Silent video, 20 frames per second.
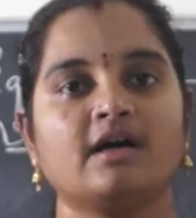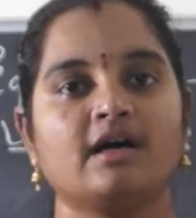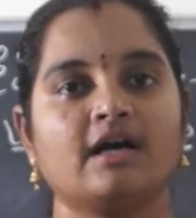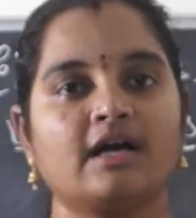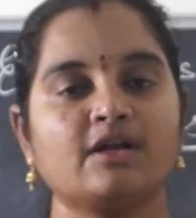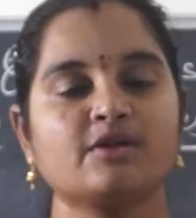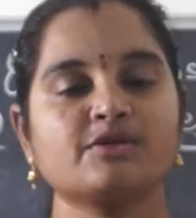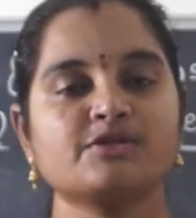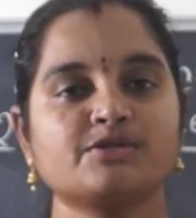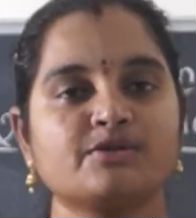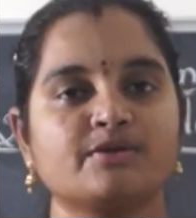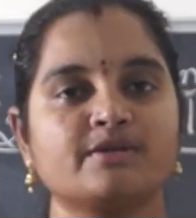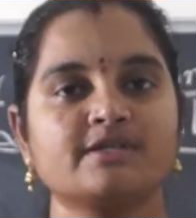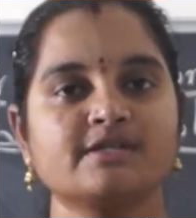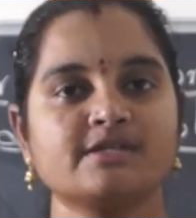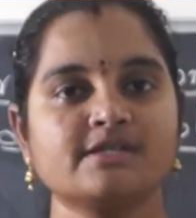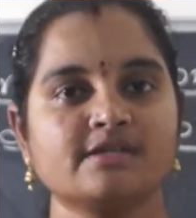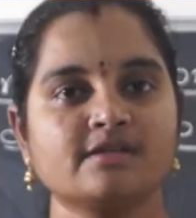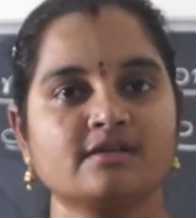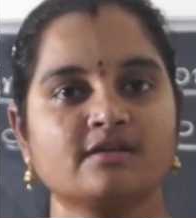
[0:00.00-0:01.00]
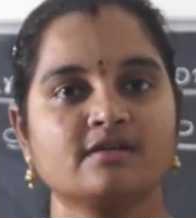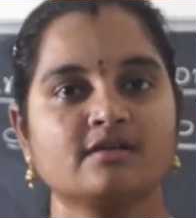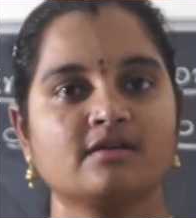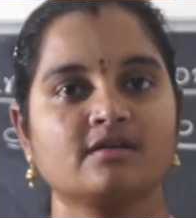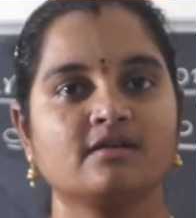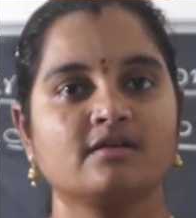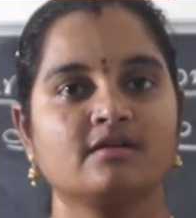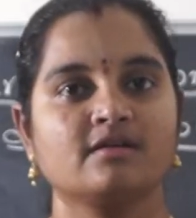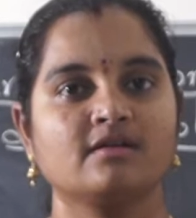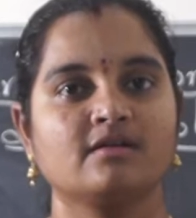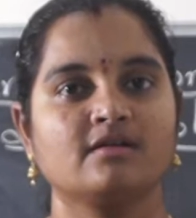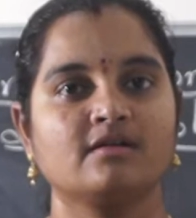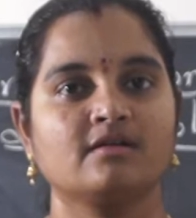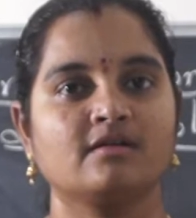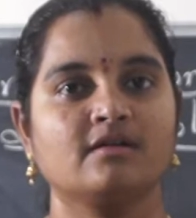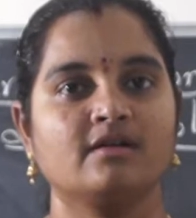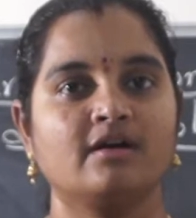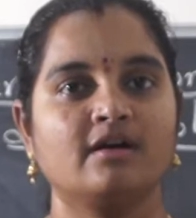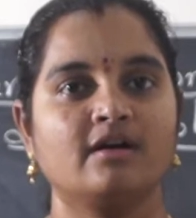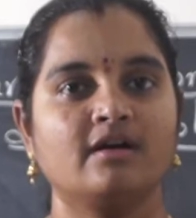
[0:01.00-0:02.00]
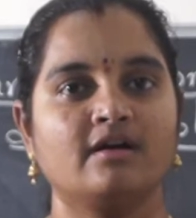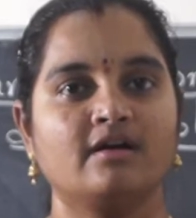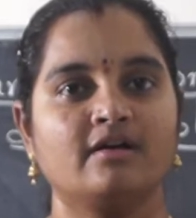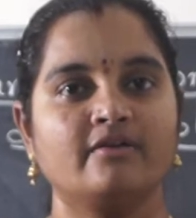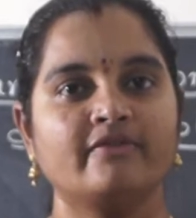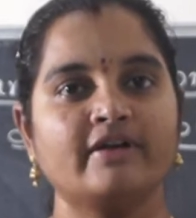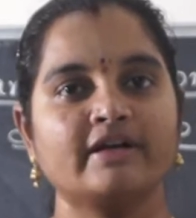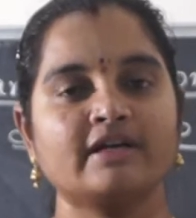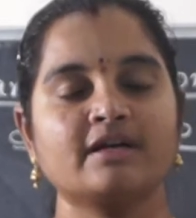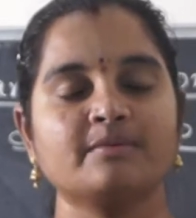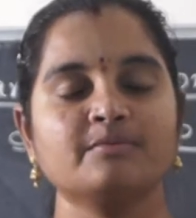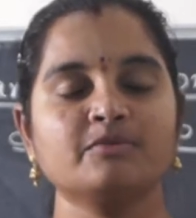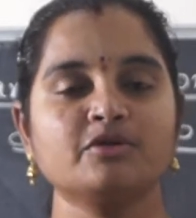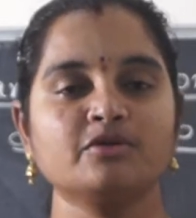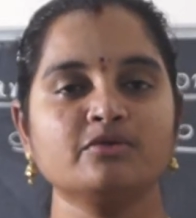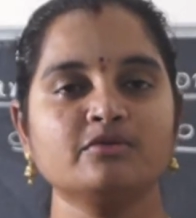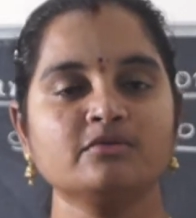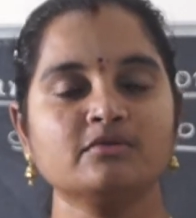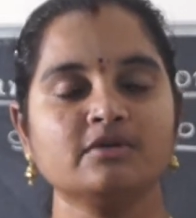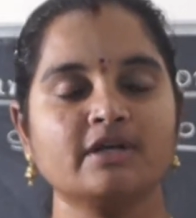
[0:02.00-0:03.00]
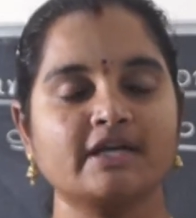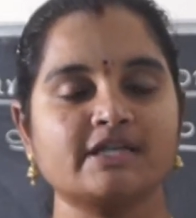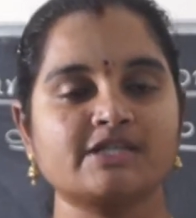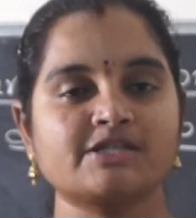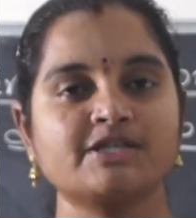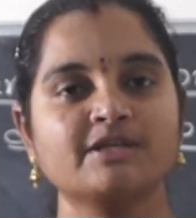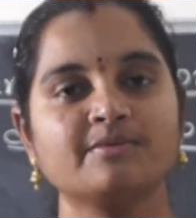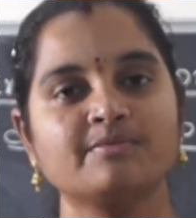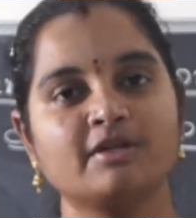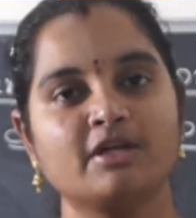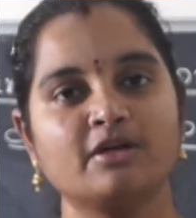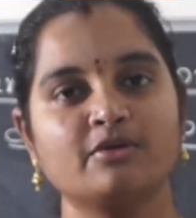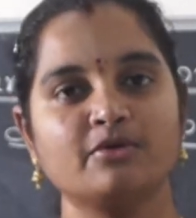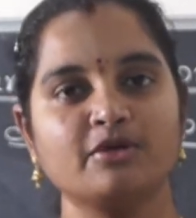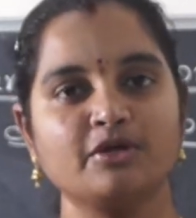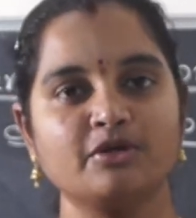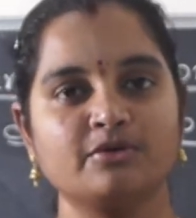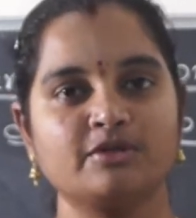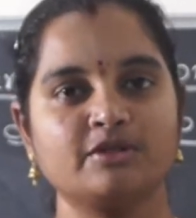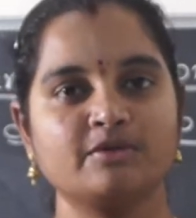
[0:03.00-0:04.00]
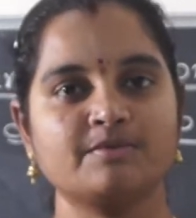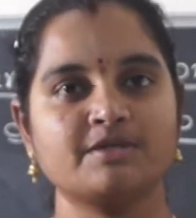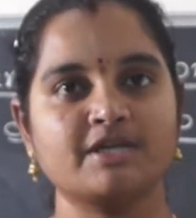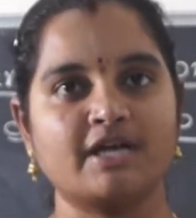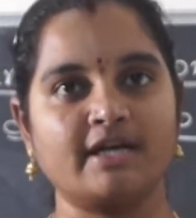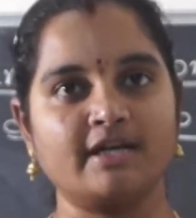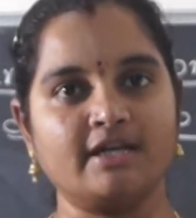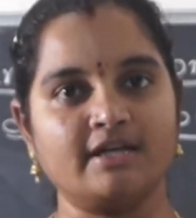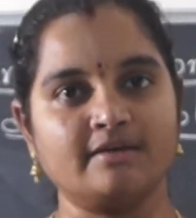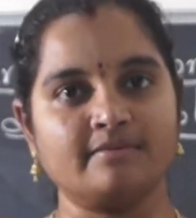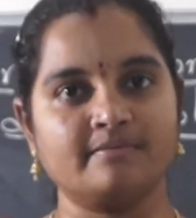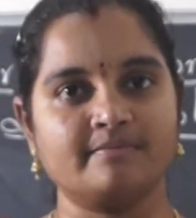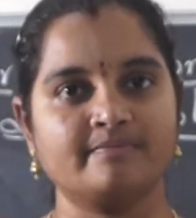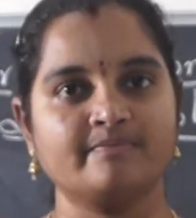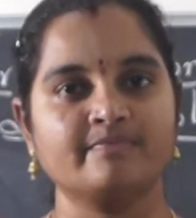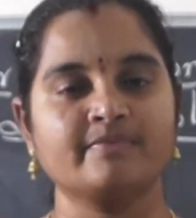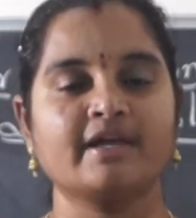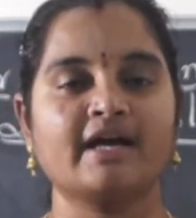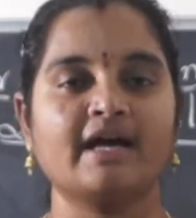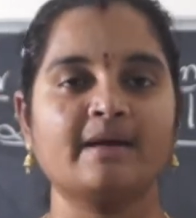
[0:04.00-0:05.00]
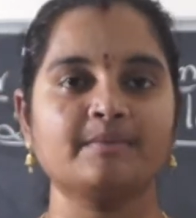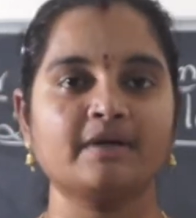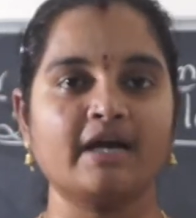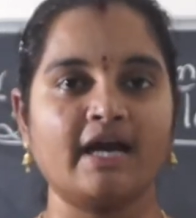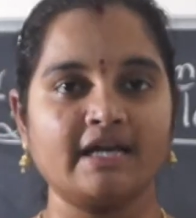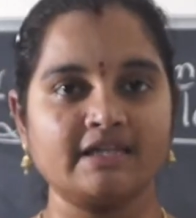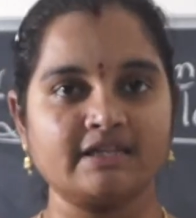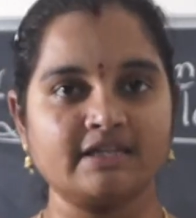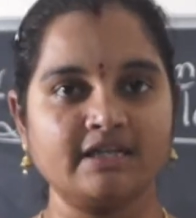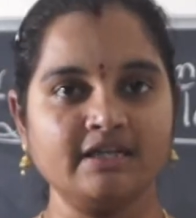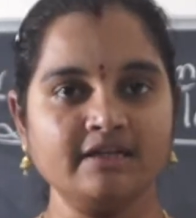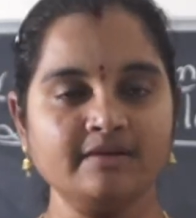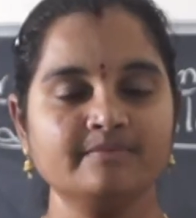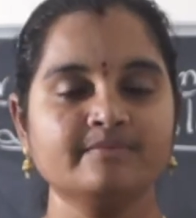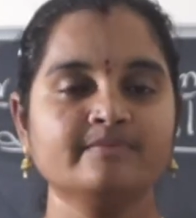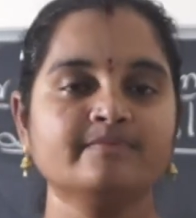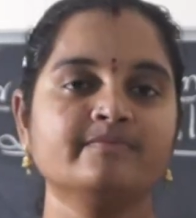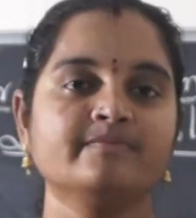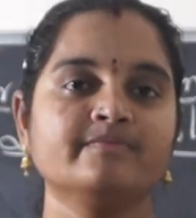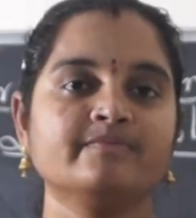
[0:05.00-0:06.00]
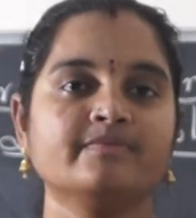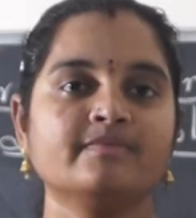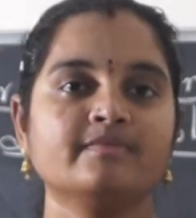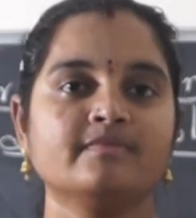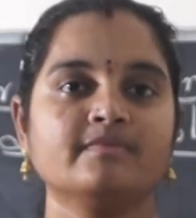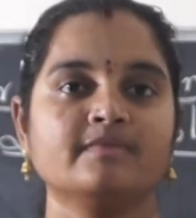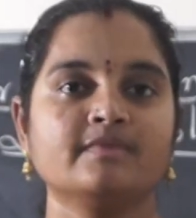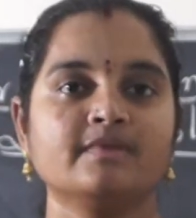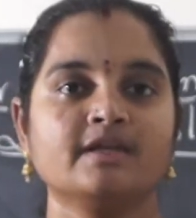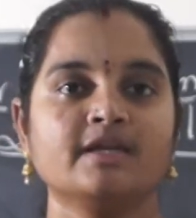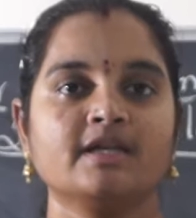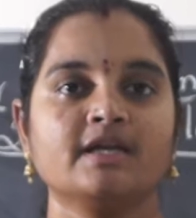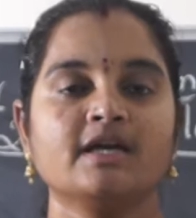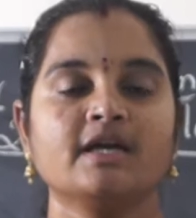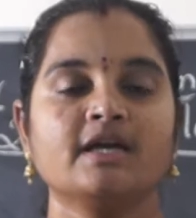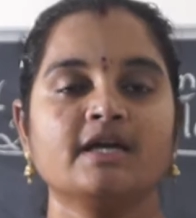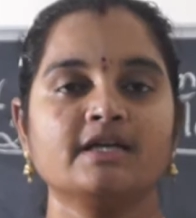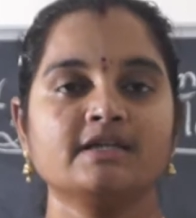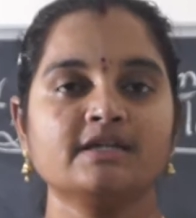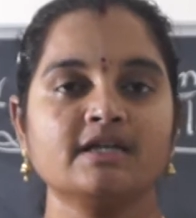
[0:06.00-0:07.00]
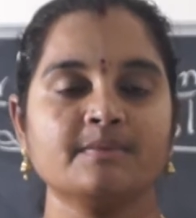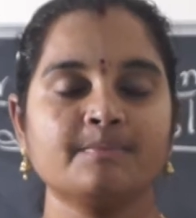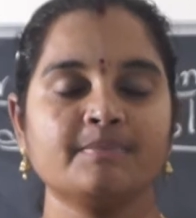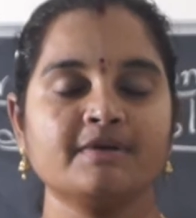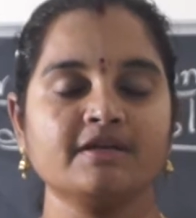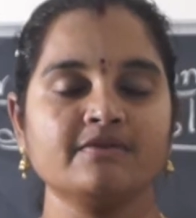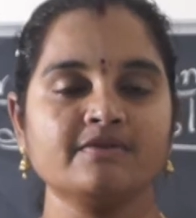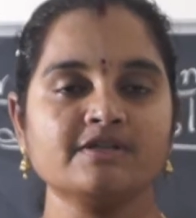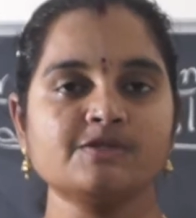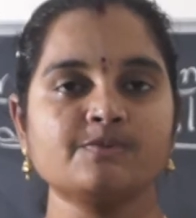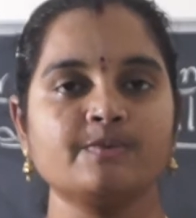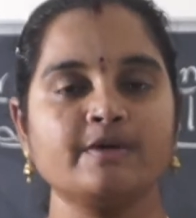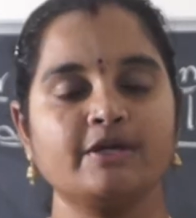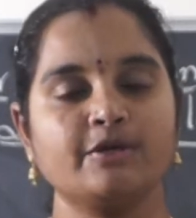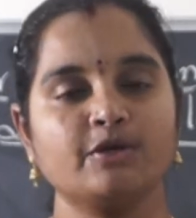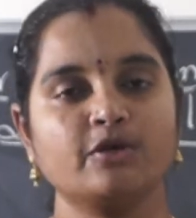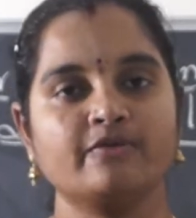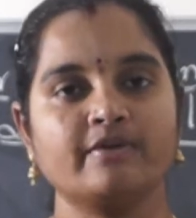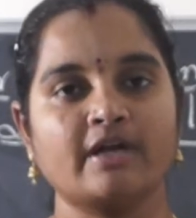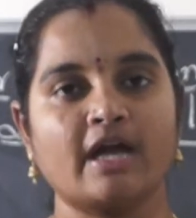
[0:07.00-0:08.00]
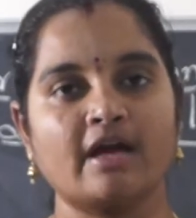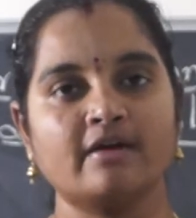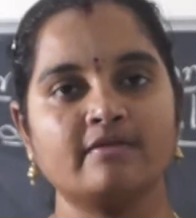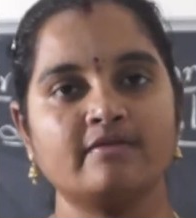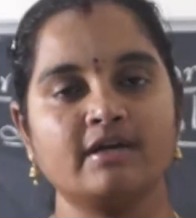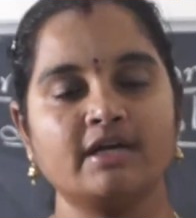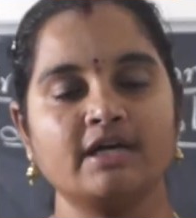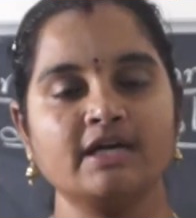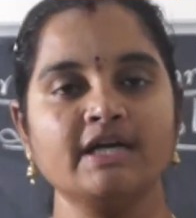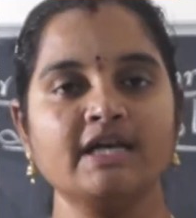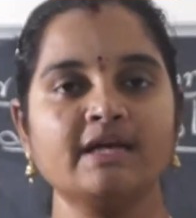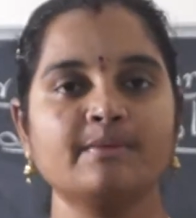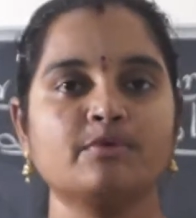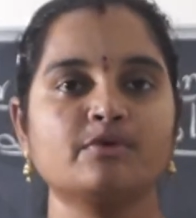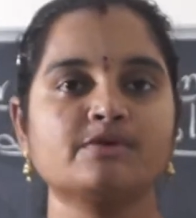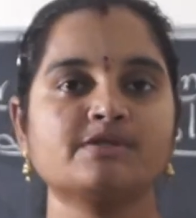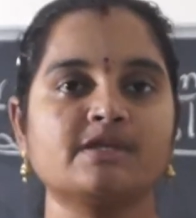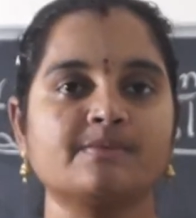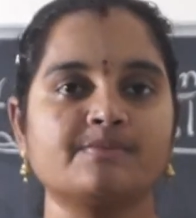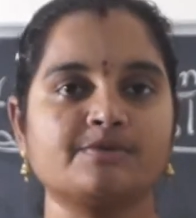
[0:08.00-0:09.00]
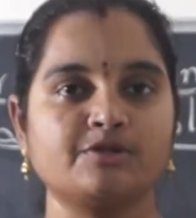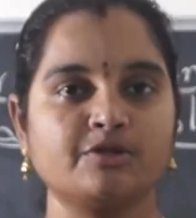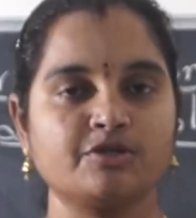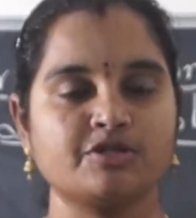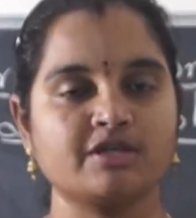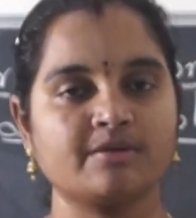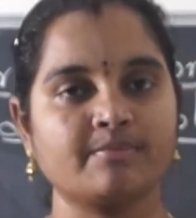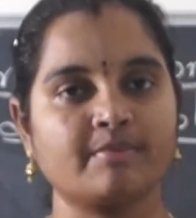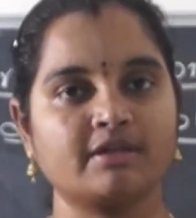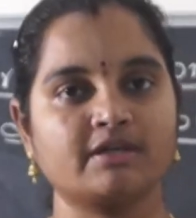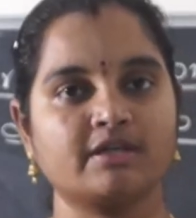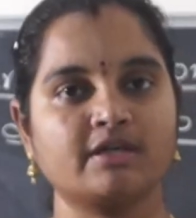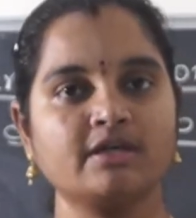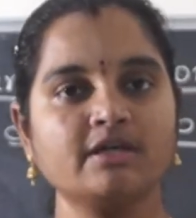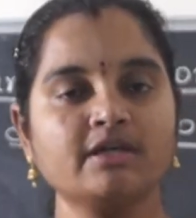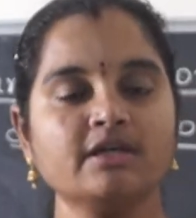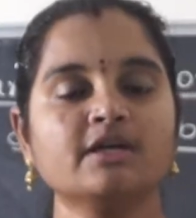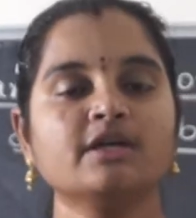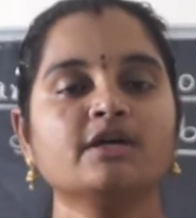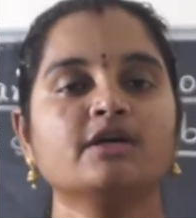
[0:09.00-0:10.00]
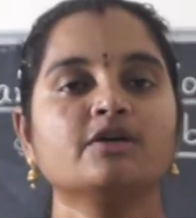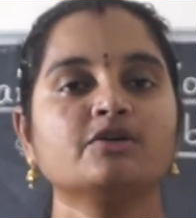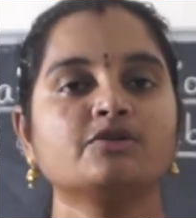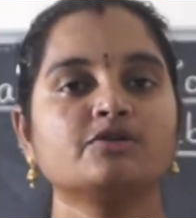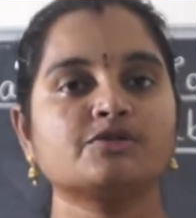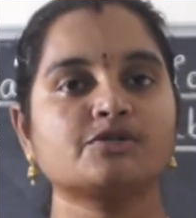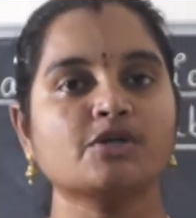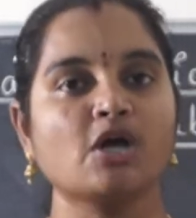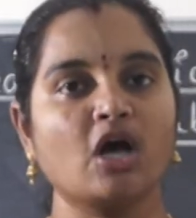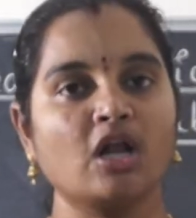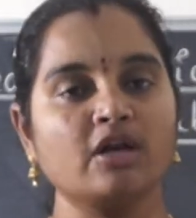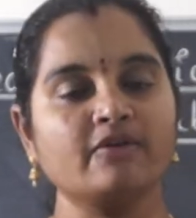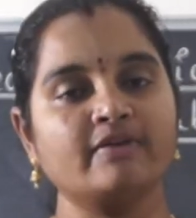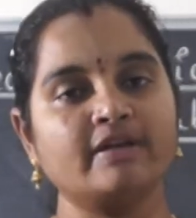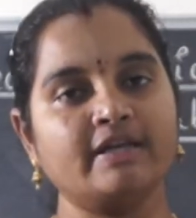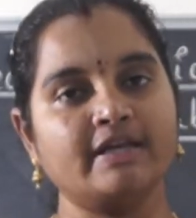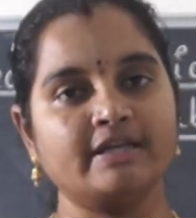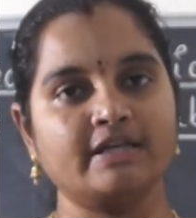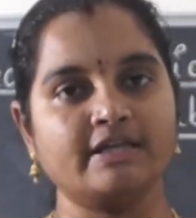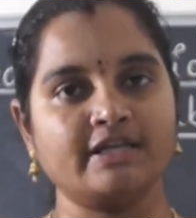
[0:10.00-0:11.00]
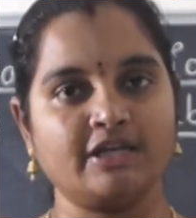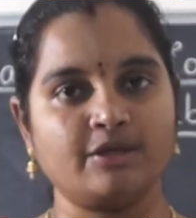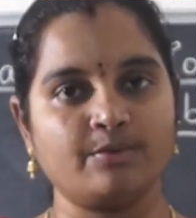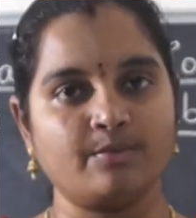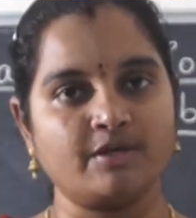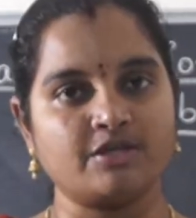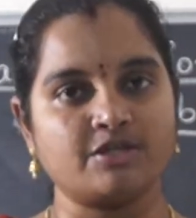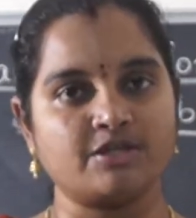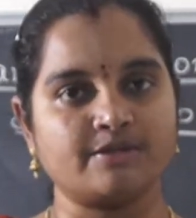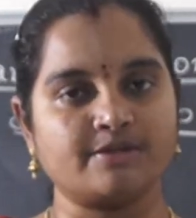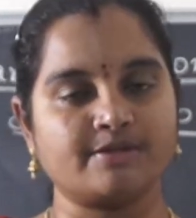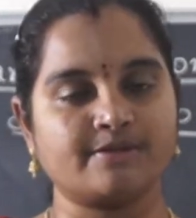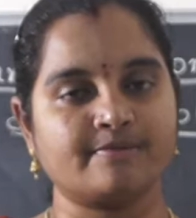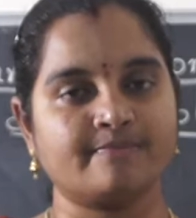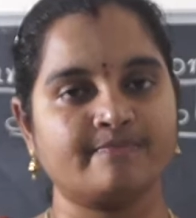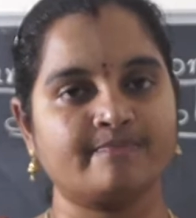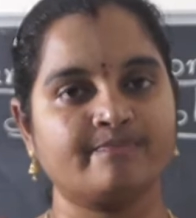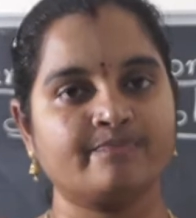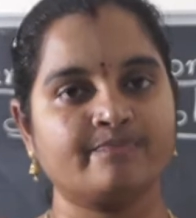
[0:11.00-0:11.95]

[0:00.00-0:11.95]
Hello students, welcome to Xtream Telugu YouTube channel. I am Gayatri. In the previous video we have learnt about substitution method to solve linear equations.